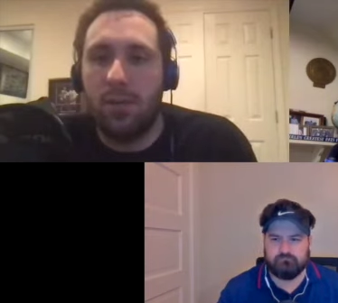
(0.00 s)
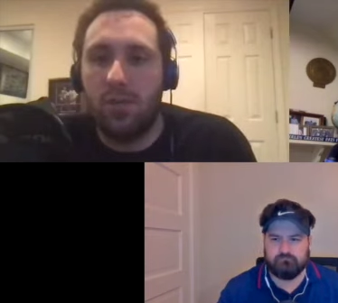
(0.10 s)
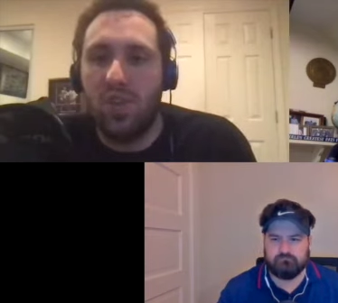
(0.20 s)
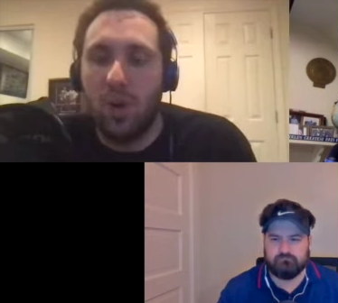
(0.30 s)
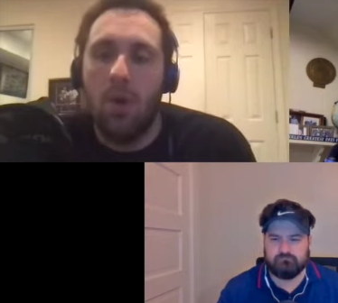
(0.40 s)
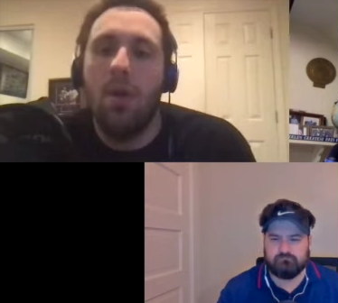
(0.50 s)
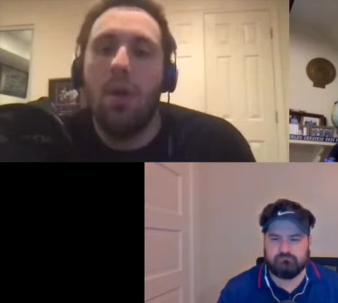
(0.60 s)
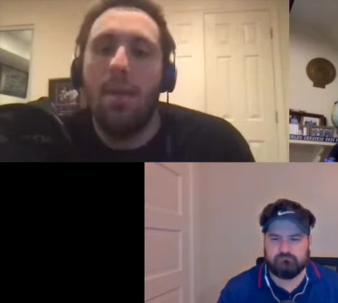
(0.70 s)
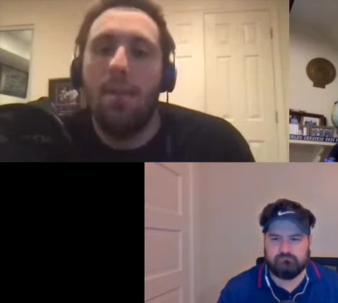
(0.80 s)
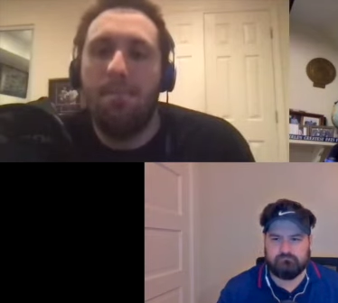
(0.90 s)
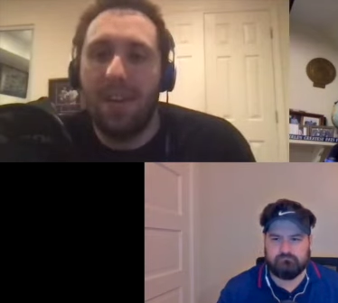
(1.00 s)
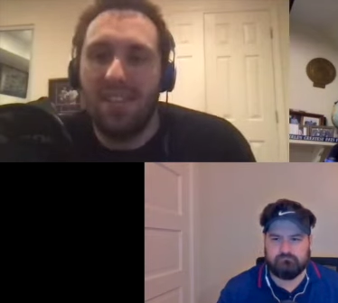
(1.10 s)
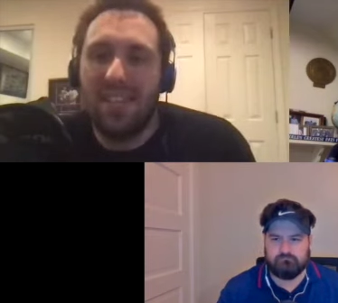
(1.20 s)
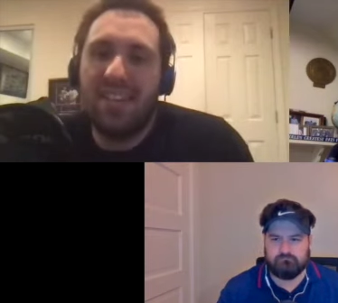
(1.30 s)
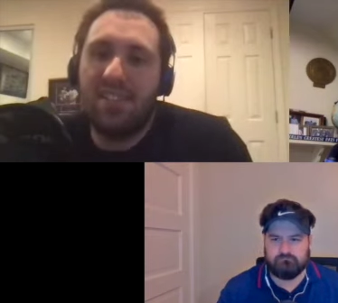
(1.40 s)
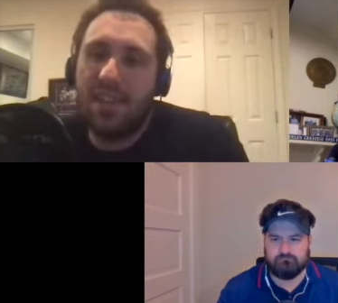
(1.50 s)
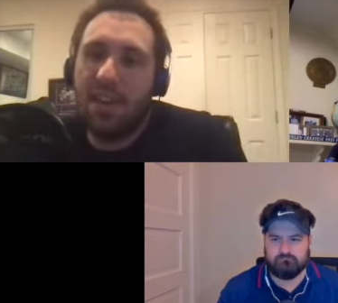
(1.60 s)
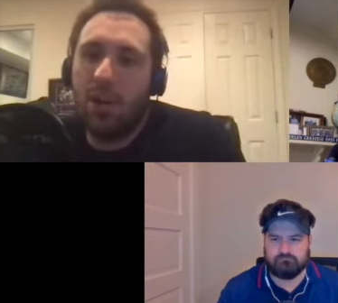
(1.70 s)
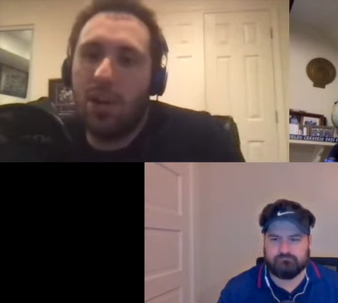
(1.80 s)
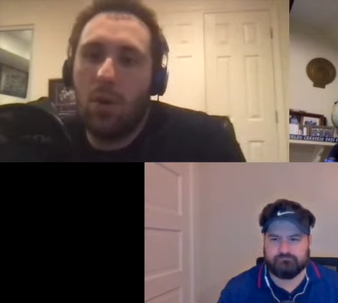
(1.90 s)
Speaker 1: So, best case
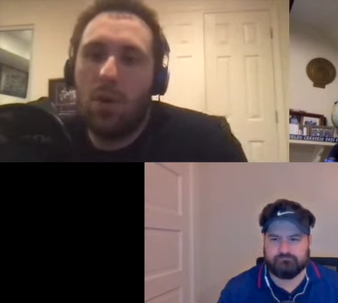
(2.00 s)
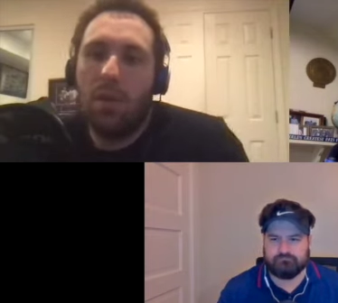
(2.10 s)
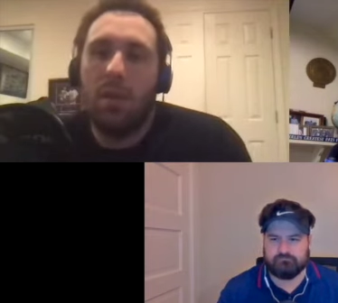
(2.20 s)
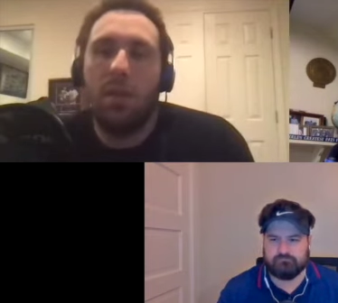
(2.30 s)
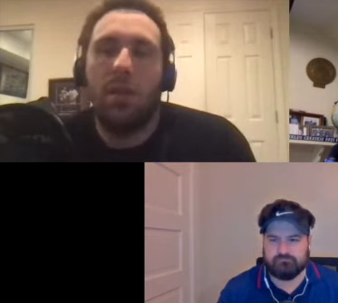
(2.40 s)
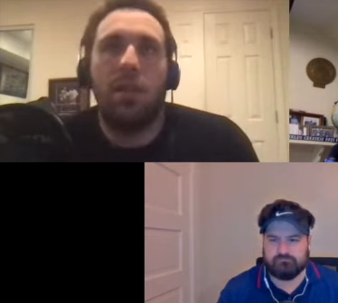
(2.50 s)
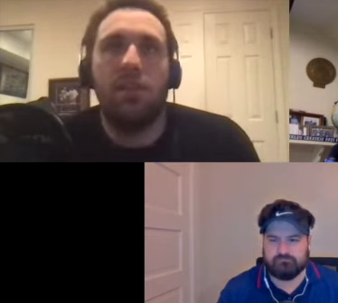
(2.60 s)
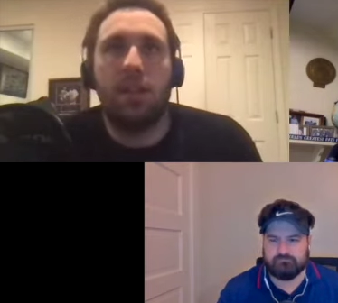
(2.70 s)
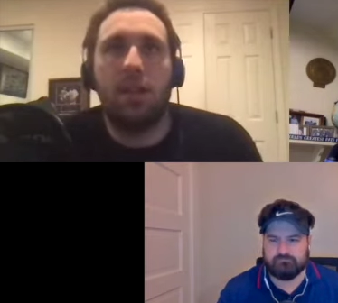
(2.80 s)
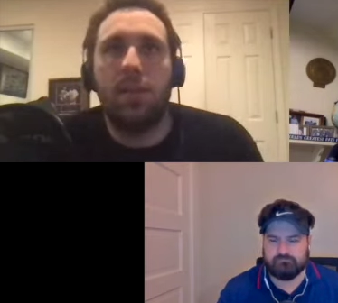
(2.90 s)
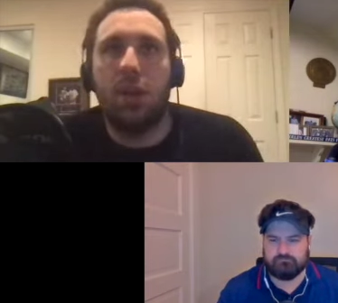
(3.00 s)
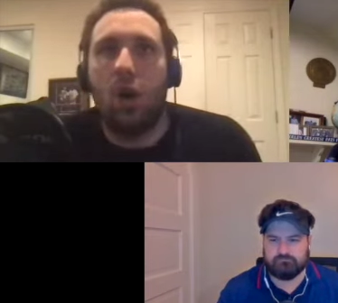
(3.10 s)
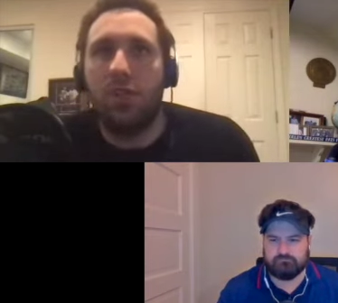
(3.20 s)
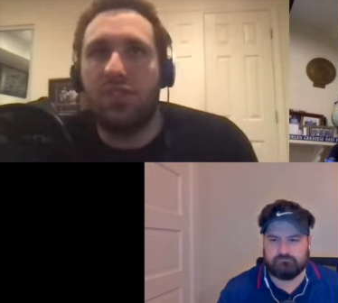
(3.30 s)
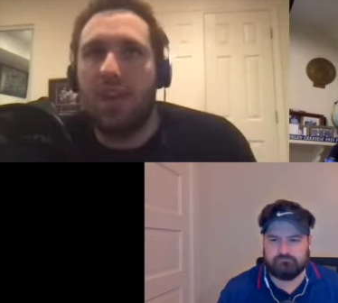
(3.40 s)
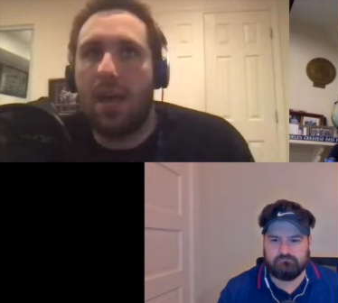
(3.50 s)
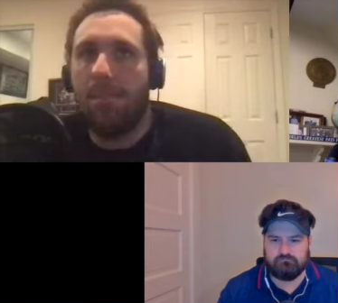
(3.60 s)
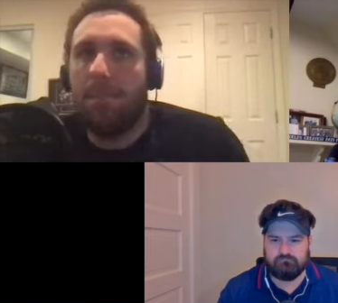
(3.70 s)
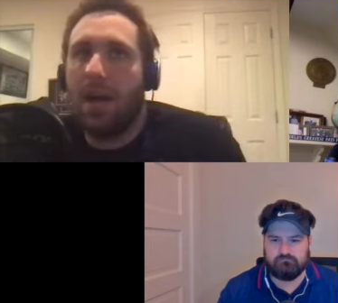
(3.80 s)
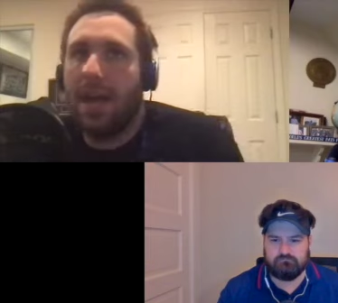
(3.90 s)
scenario, he's going to be all set
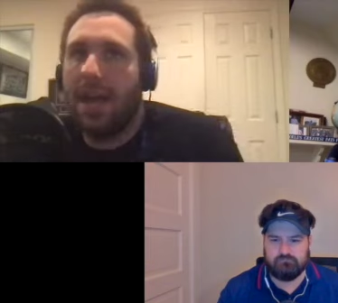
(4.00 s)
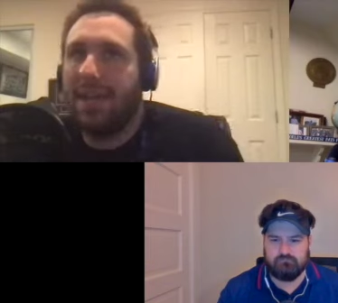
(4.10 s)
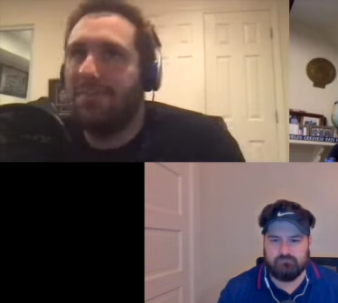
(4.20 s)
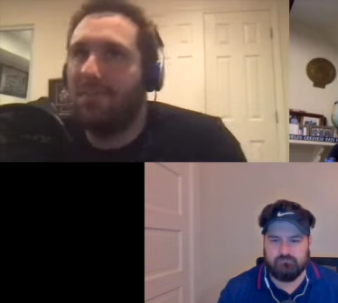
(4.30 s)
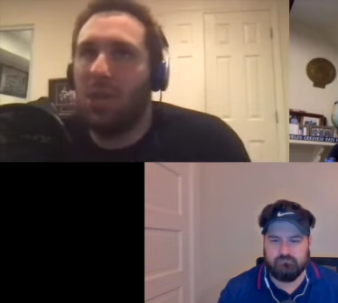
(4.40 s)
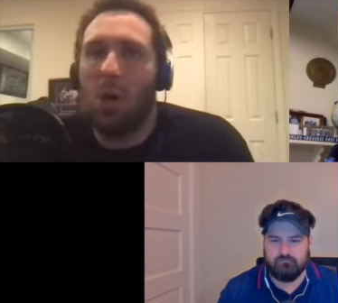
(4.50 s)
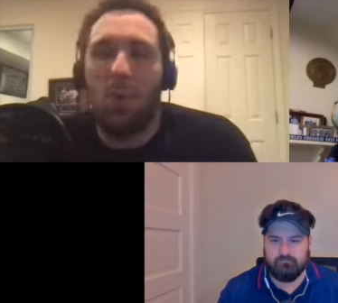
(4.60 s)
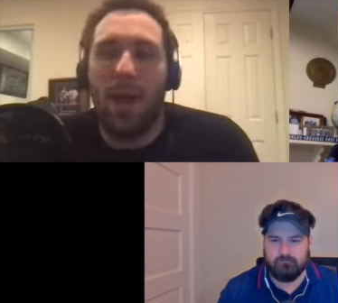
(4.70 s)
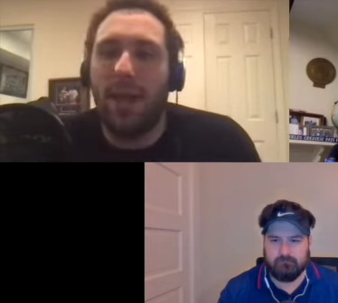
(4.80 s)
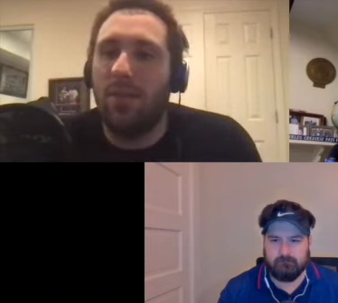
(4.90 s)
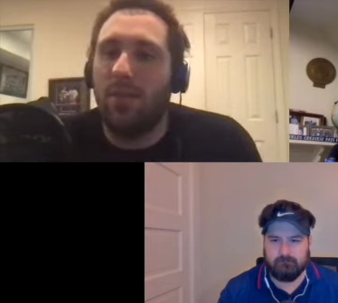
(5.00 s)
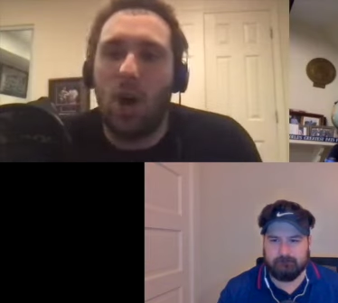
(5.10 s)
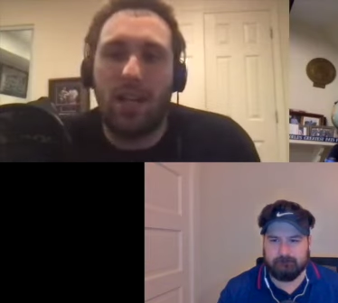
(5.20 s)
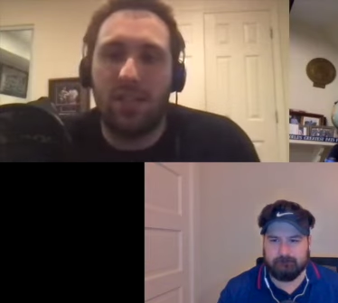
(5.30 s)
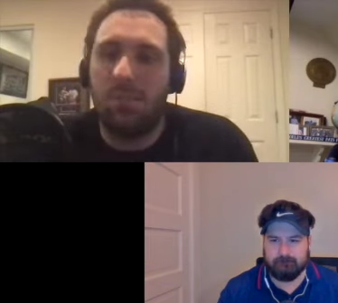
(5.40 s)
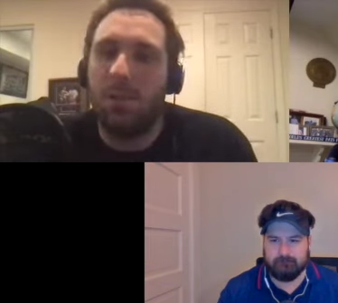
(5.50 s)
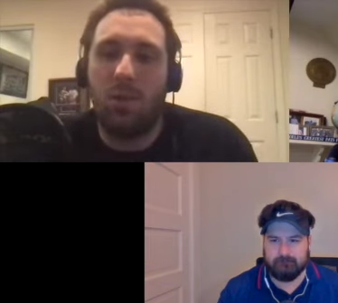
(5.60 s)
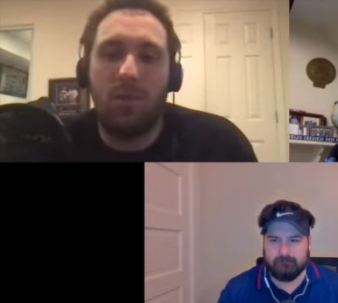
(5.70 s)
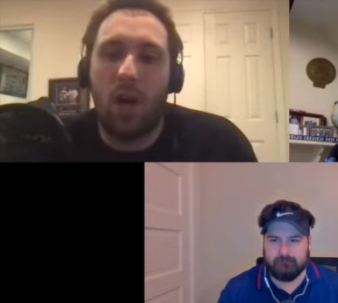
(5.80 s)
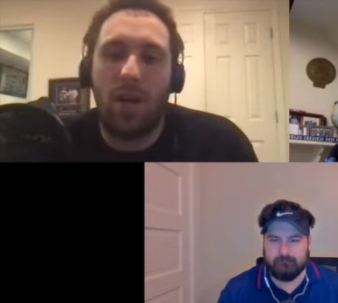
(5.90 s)
by you know end of August, middle
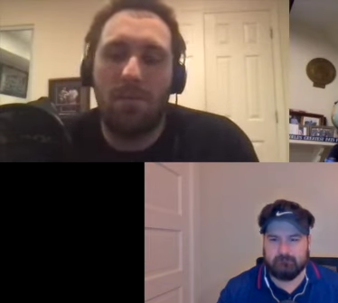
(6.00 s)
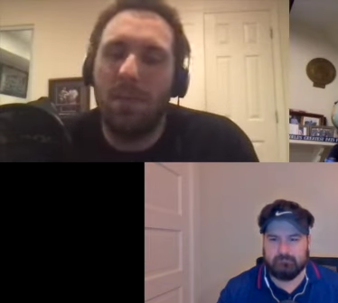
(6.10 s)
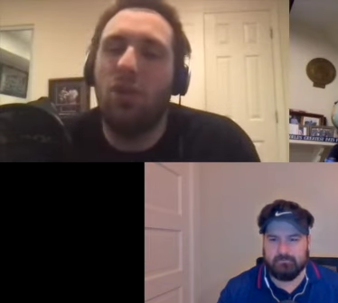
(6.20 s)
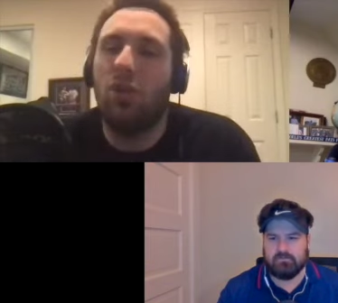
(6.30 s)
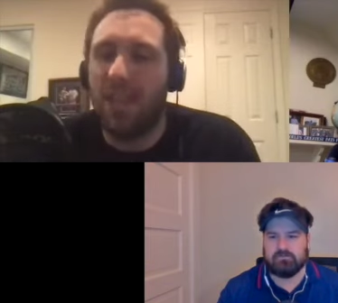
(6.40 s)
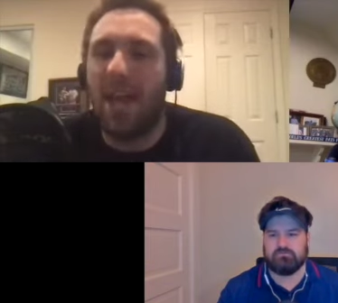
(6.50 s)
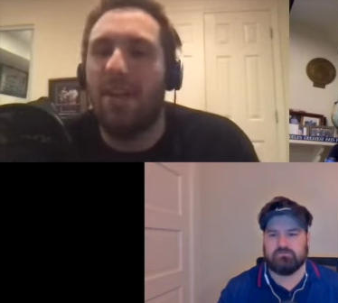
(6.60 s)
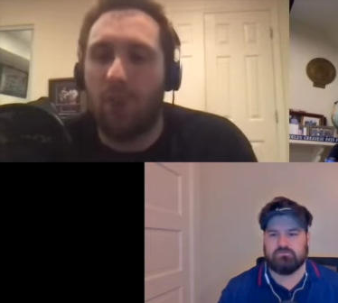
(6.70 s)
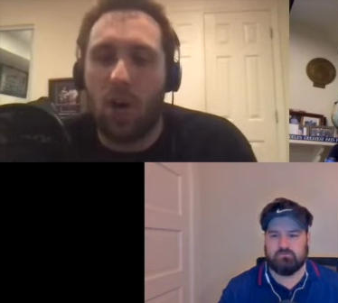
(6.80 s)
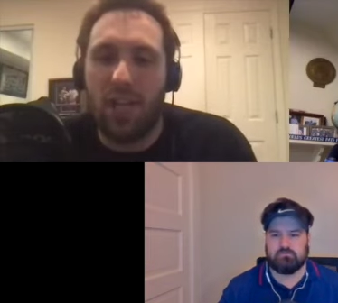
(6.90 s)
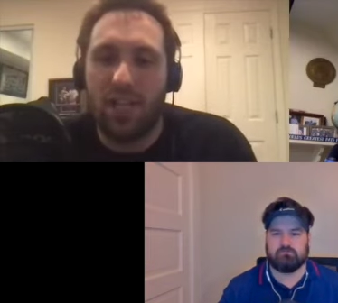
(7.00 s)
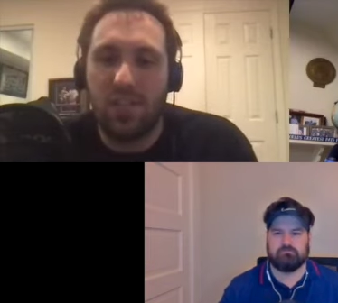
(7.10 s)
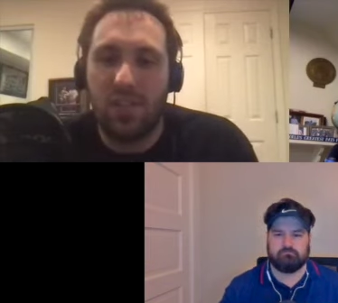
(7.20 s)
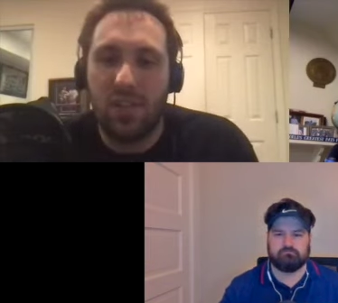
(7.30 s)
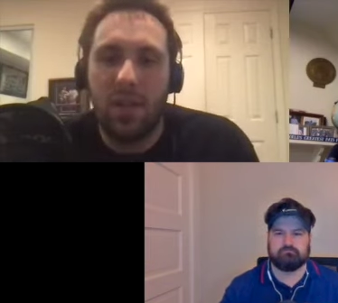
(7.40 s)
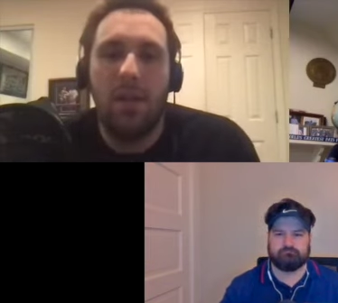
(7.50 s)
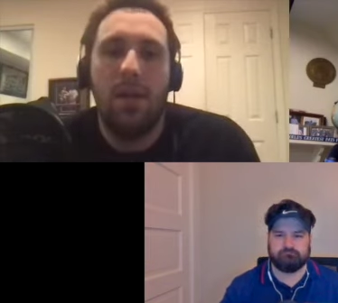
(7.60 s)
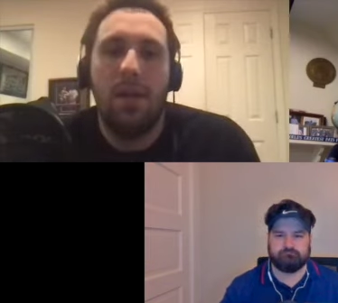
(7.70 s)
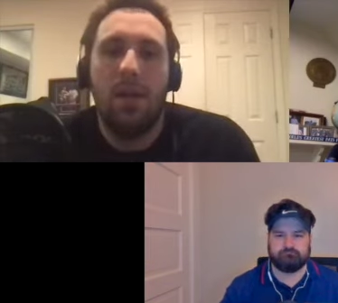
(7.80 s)
of middle to end of August. Yeah.